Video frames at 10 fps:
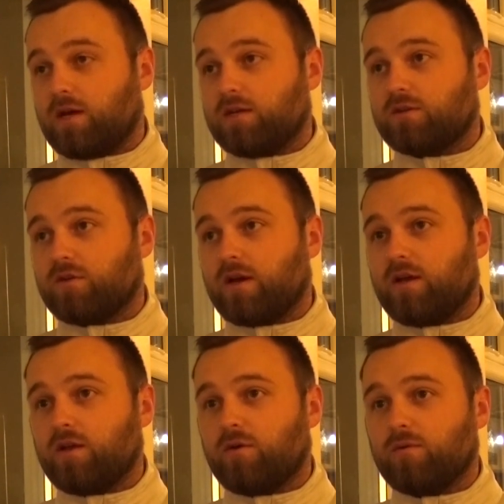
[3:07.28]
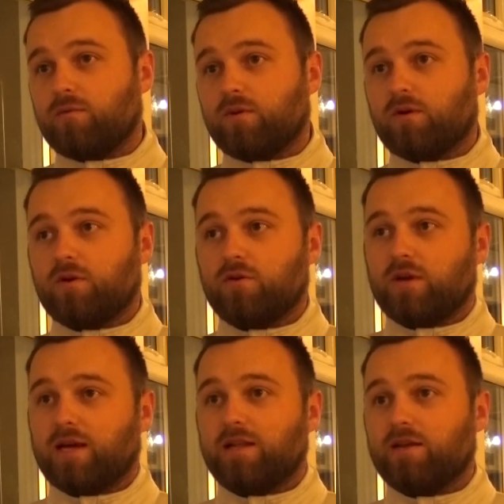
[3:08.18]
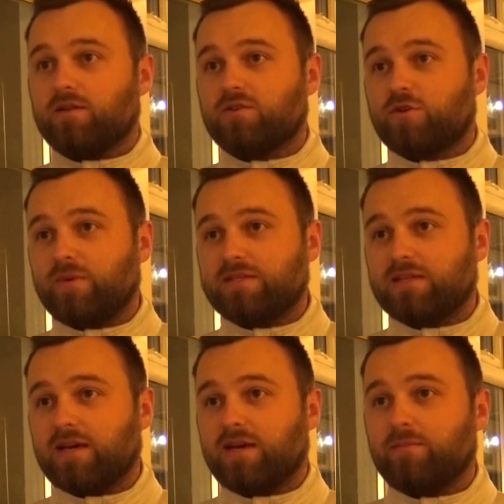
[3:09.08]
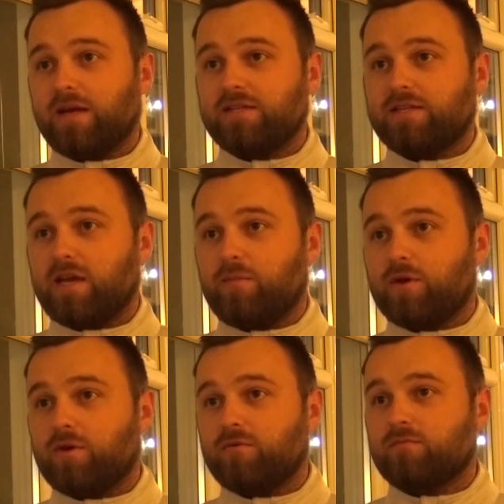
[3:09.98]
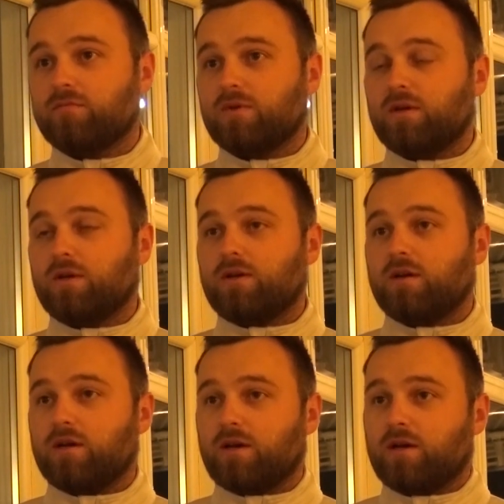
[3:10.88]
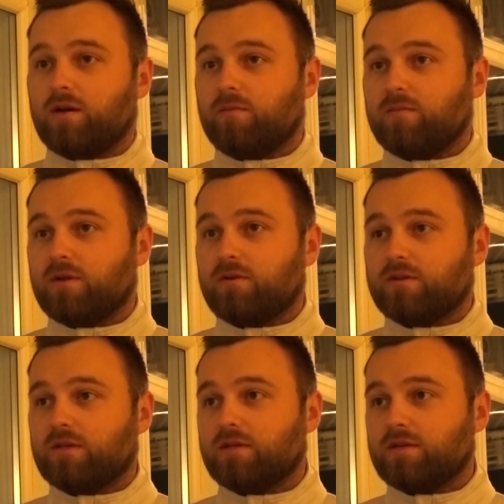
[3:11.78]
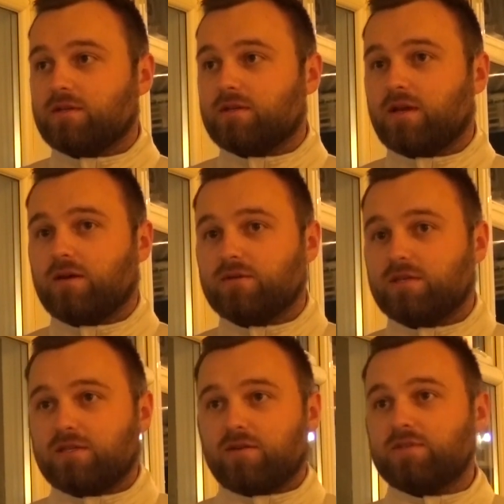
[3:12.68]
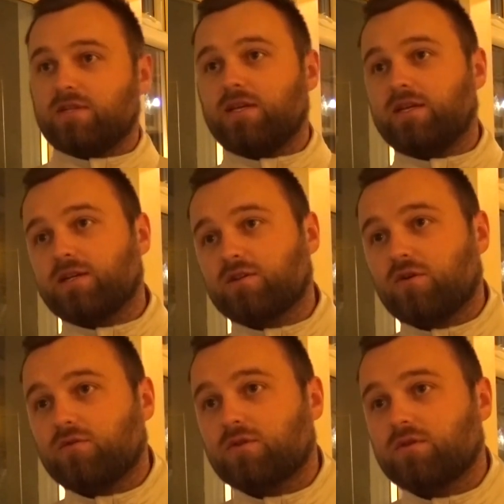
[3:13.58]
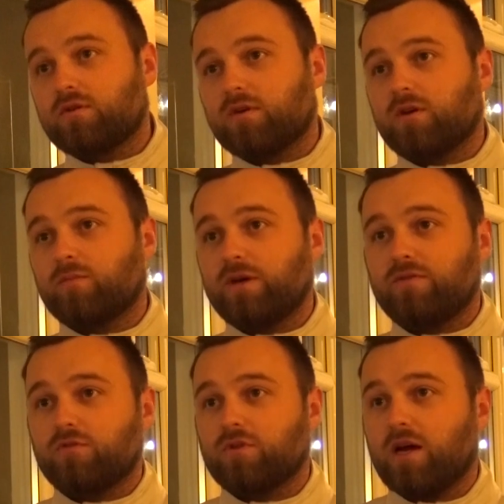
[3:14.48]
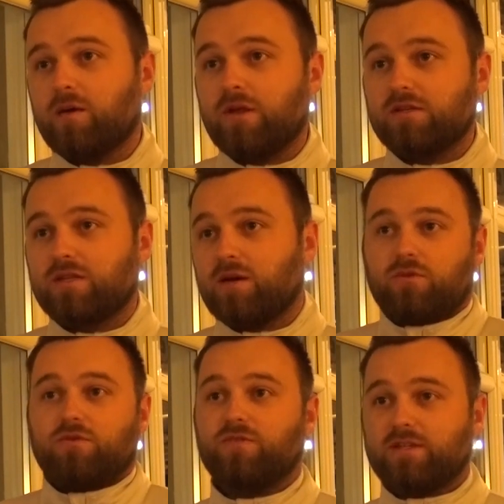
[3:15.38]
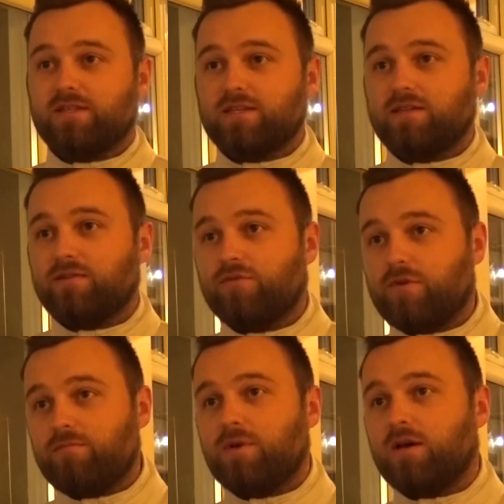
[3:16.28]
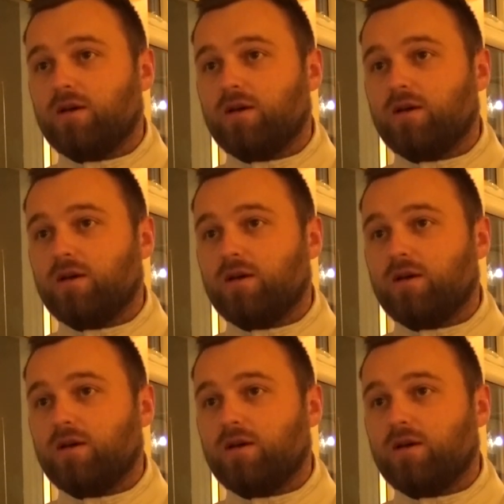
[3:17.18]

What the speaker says: Yeah, it's great. You know, we've got young Elliot that's come in today, made his debut. You know, I think as he's 17 years old, played full 90 minutes today, which was fantastic for him.